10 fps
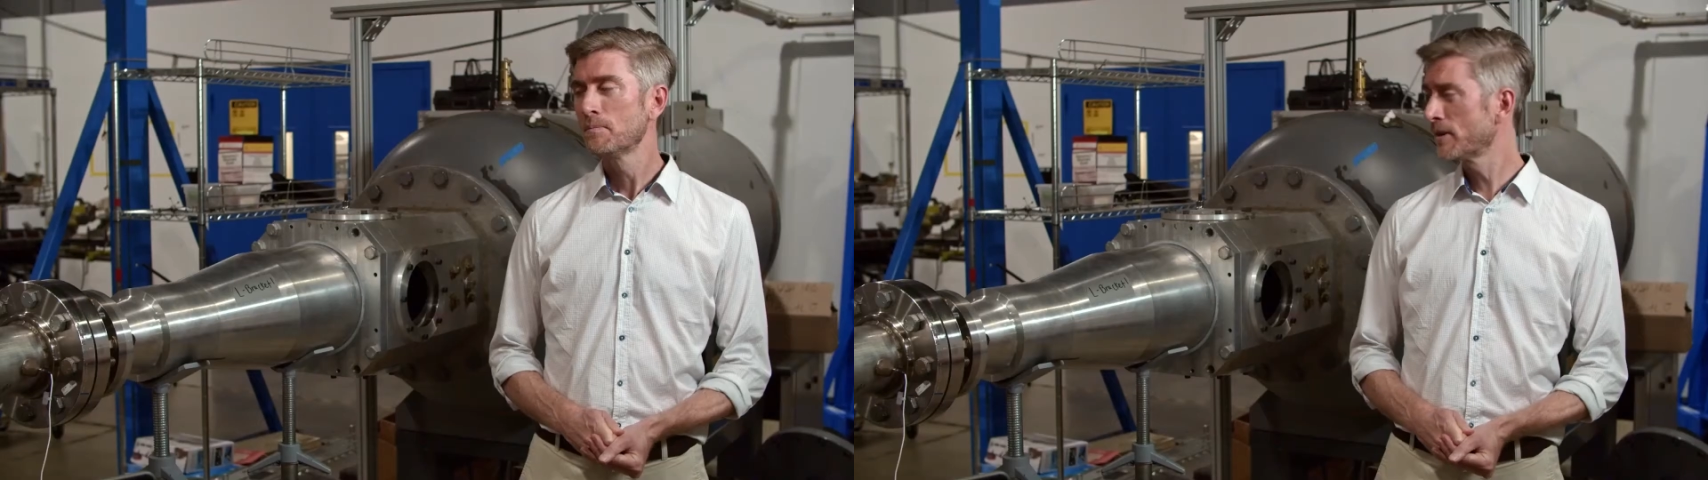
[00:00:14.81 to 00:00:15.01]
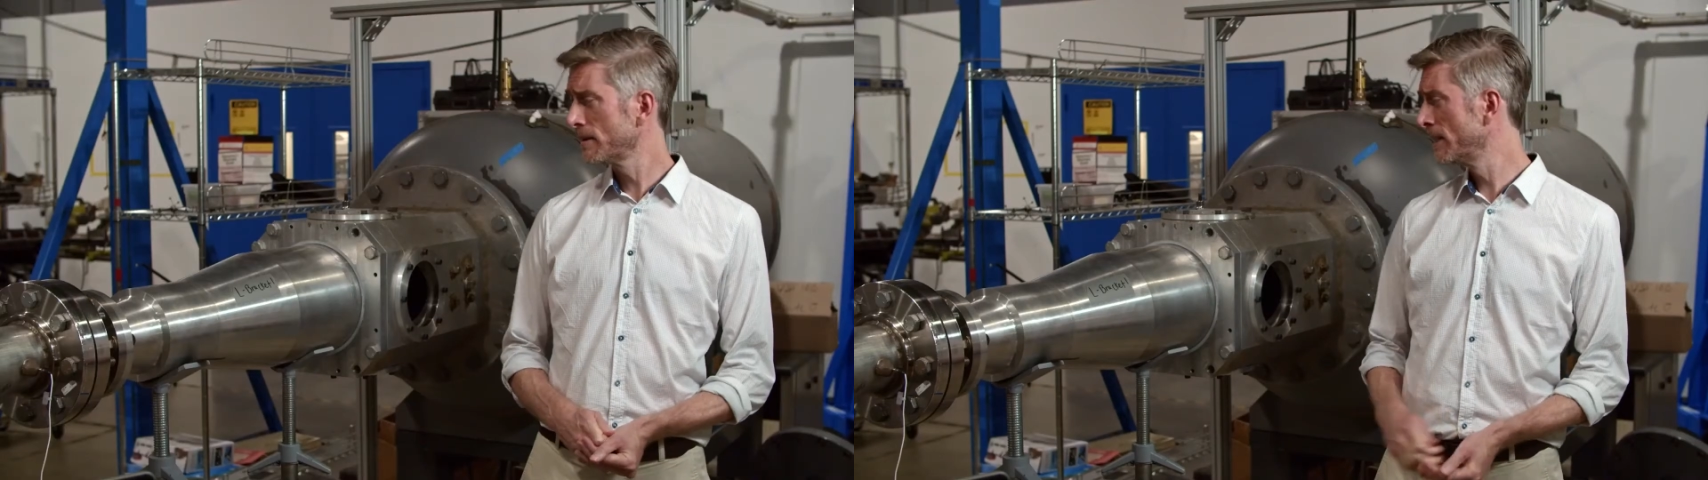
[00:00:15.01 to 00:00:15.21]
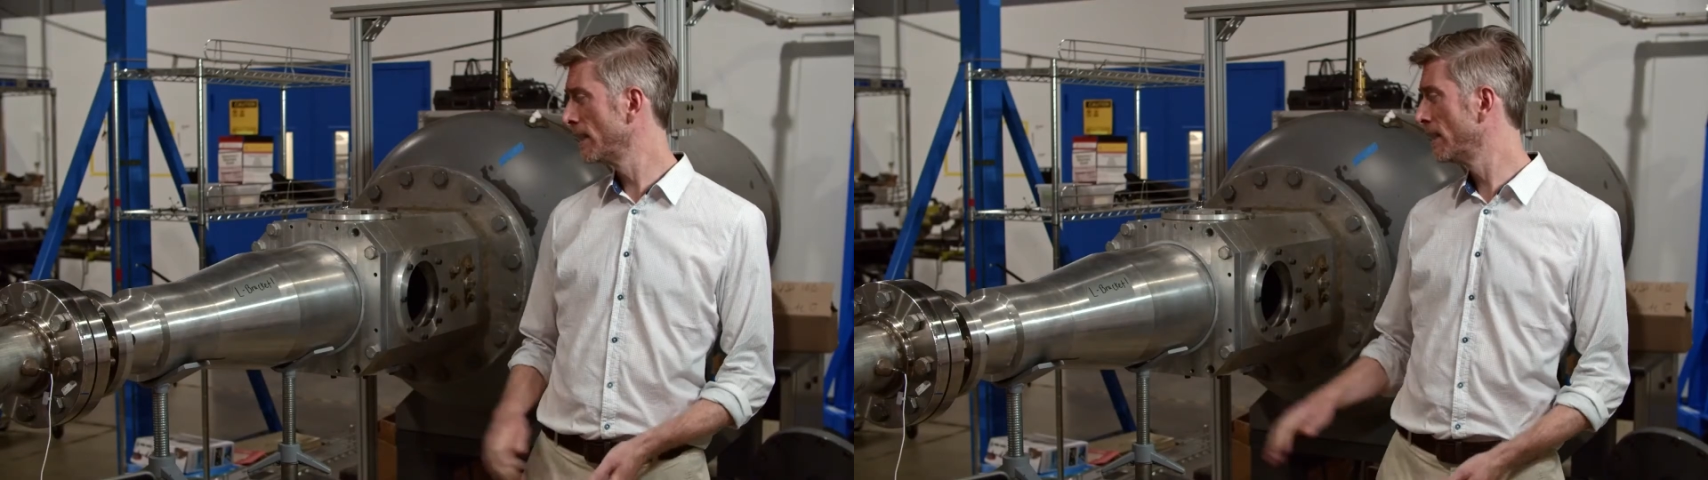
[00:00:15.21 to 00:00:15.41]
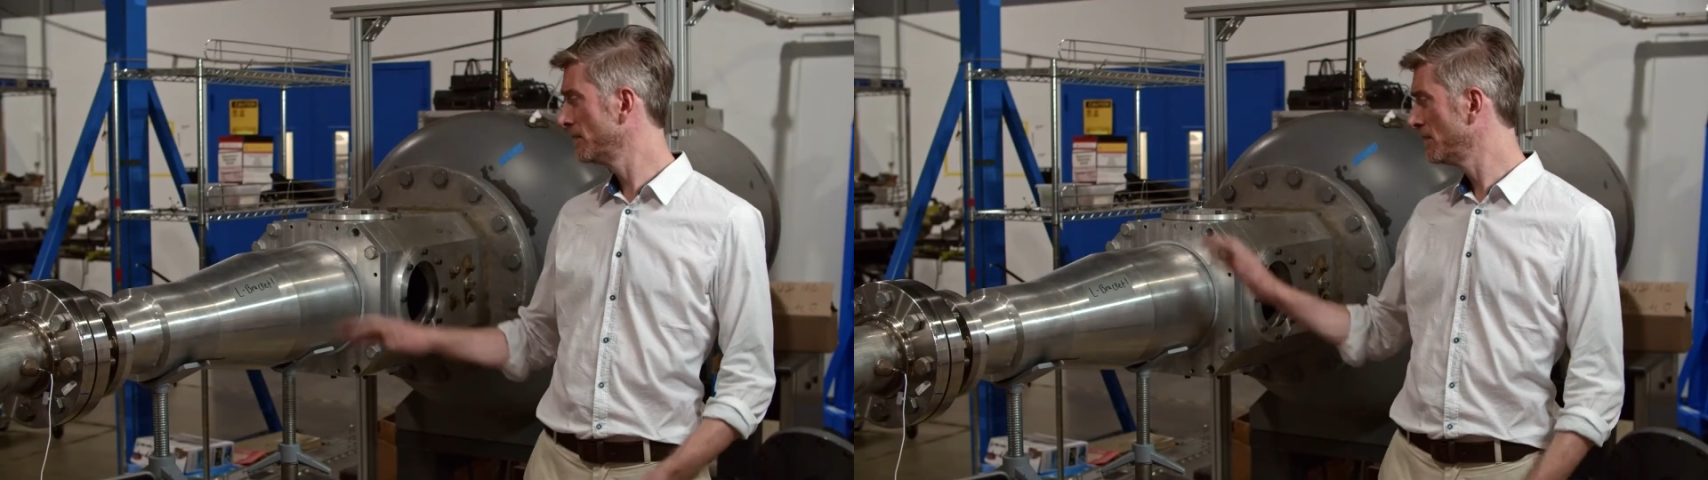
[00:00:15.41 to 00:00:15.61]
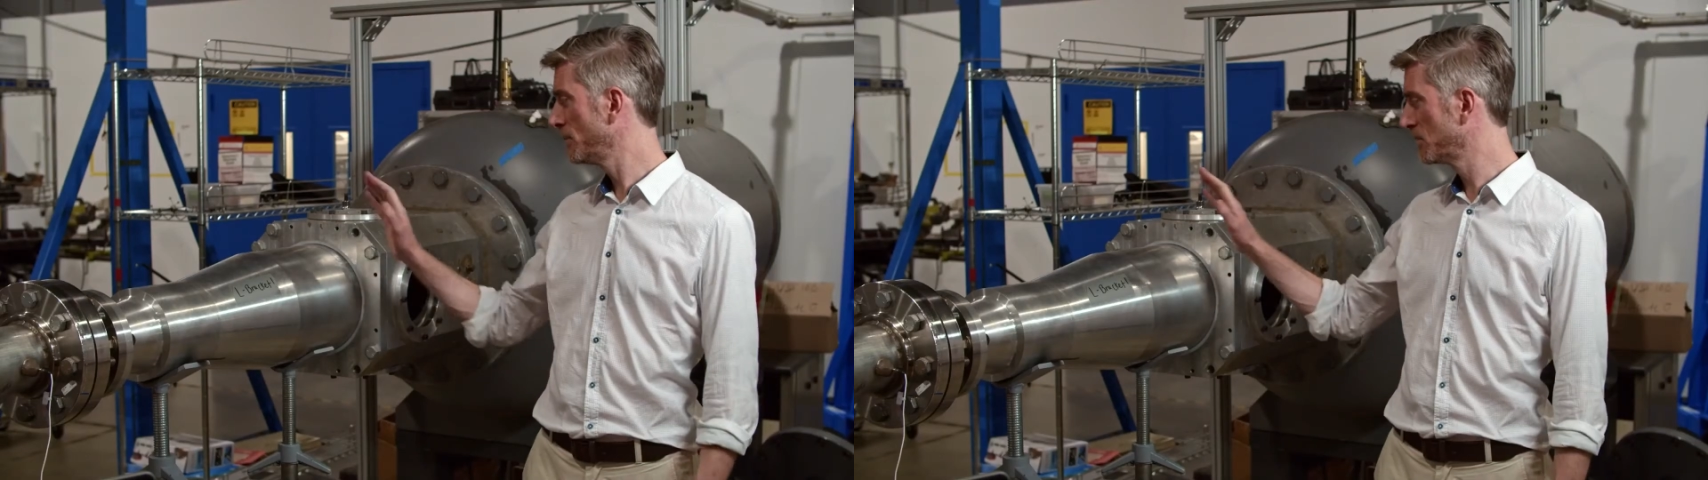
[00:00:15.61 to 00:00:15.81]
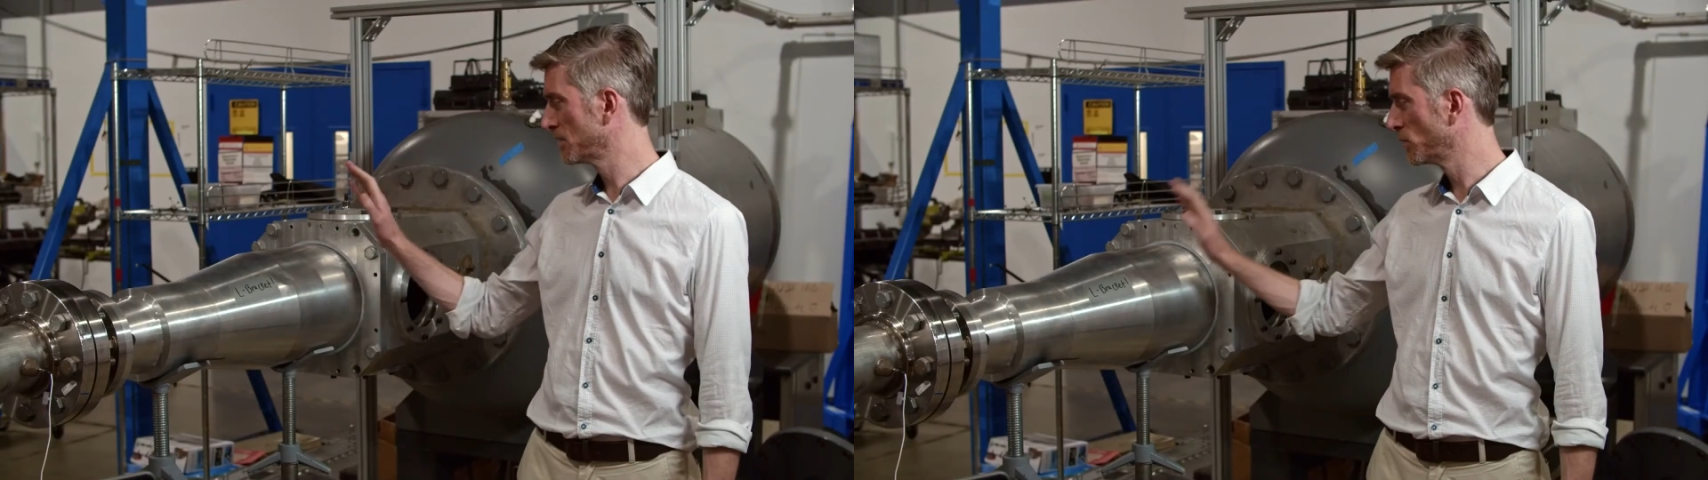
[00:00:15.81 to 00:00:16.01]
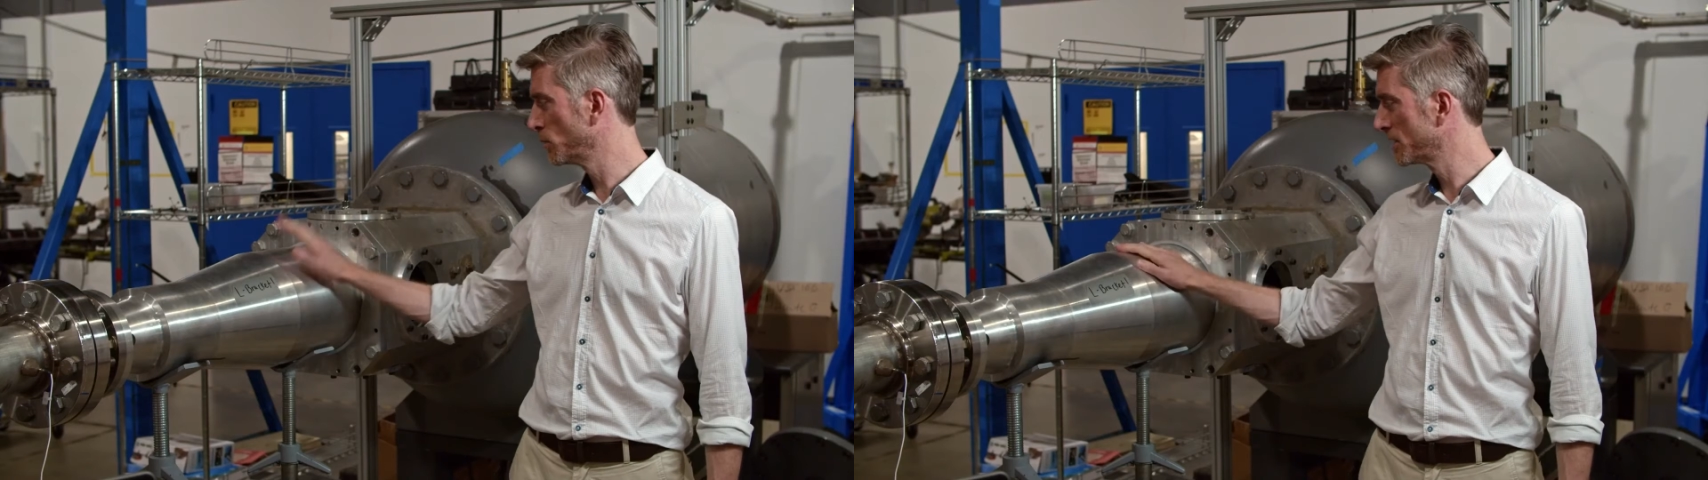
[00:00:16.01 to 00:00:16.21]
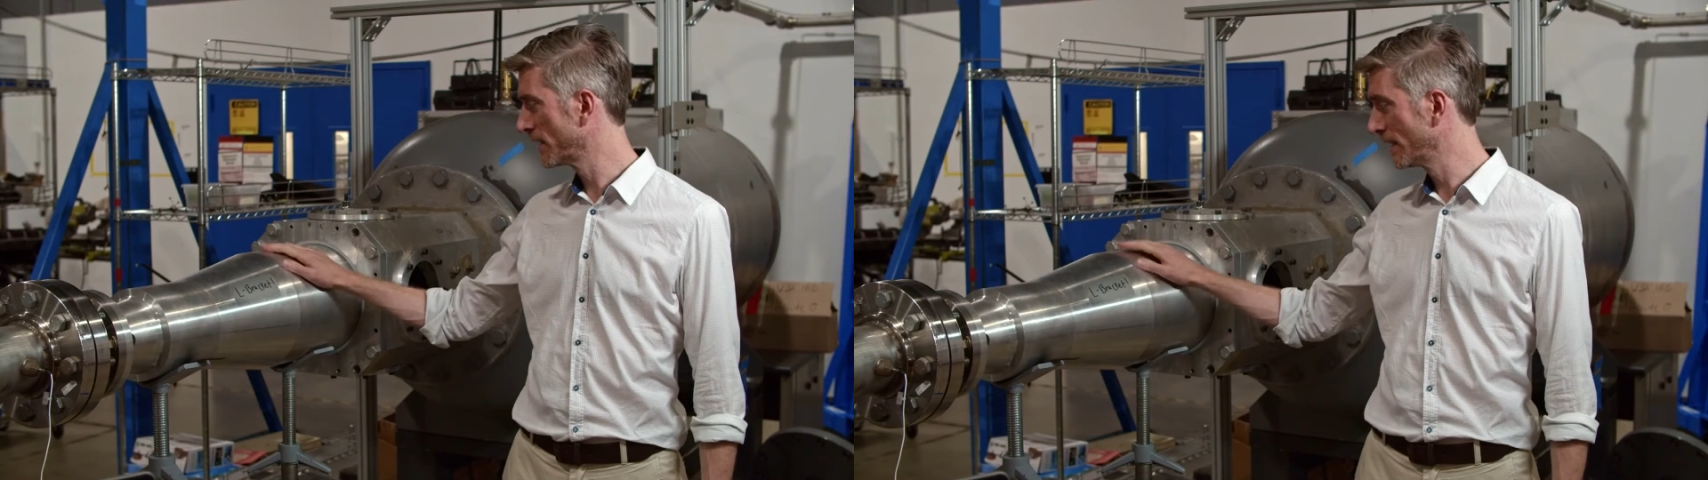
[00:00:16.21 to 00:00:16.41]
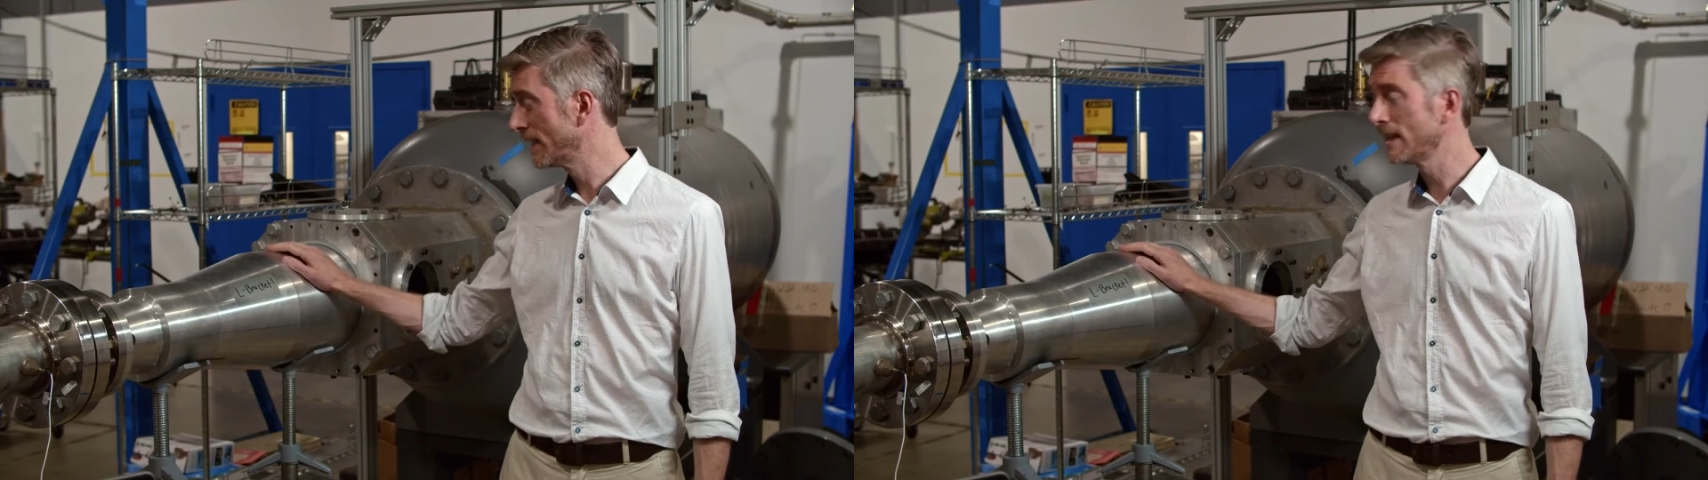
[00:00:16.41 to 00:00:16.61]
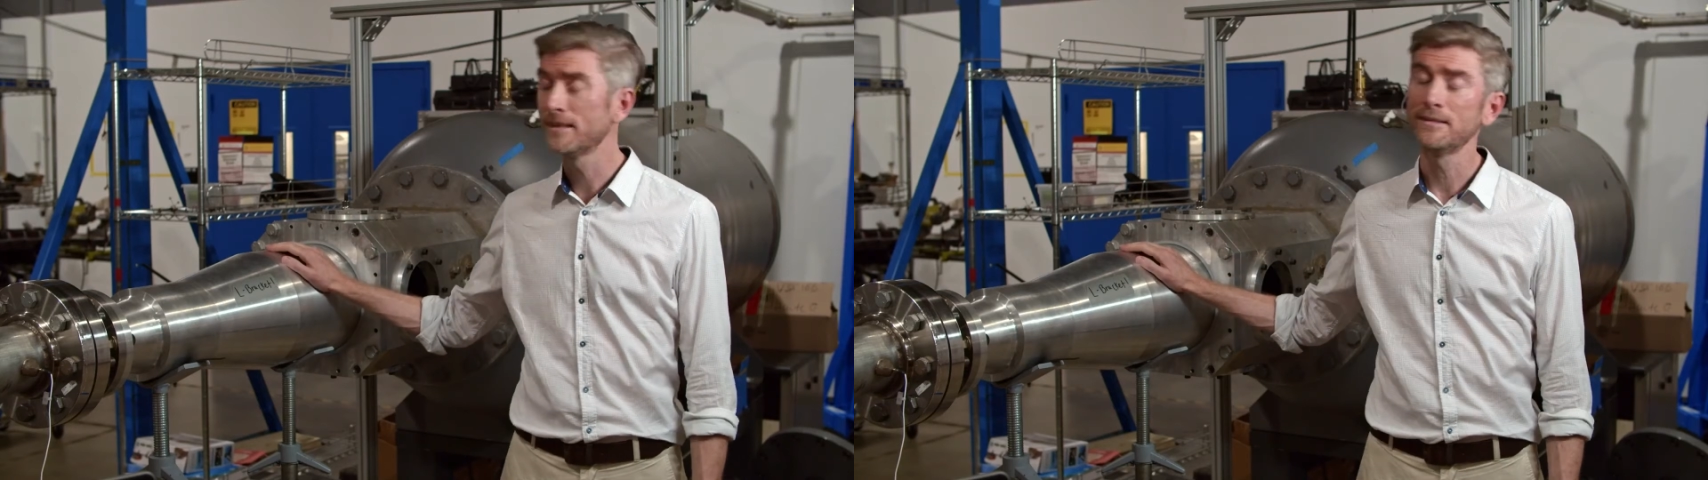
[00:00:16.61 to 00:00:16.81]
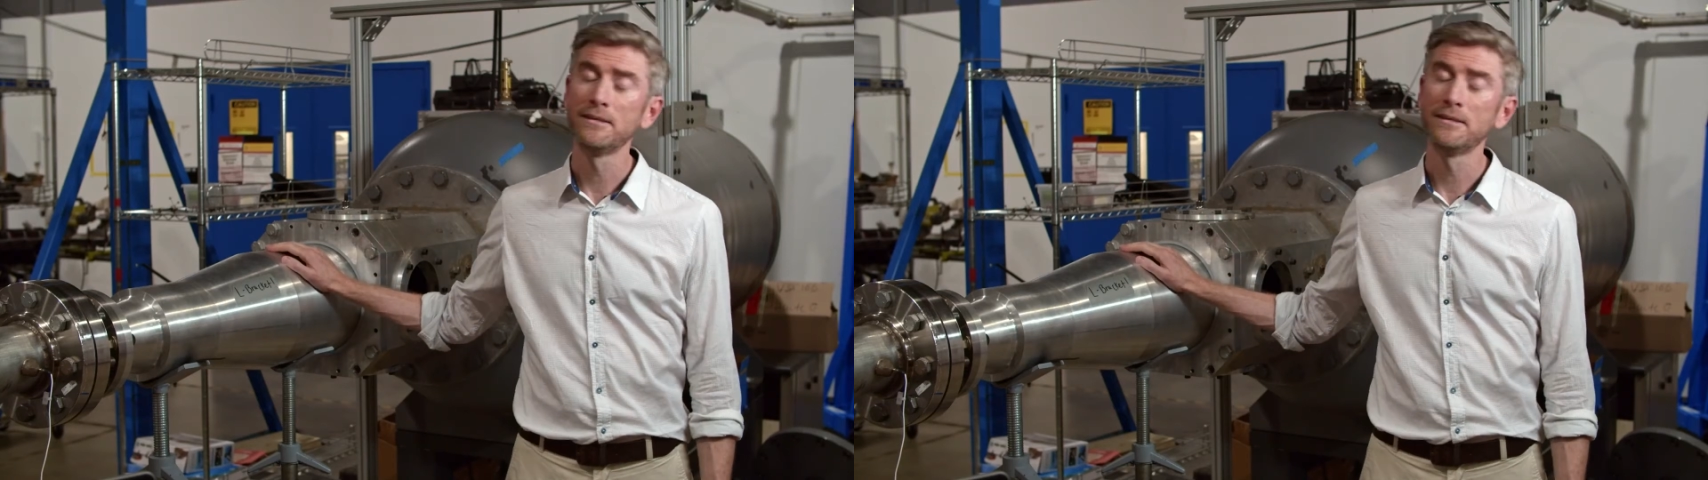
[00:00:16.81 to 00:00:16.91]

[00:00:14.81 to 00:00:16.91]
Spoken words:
put them in our hypersonic wind tunnel here,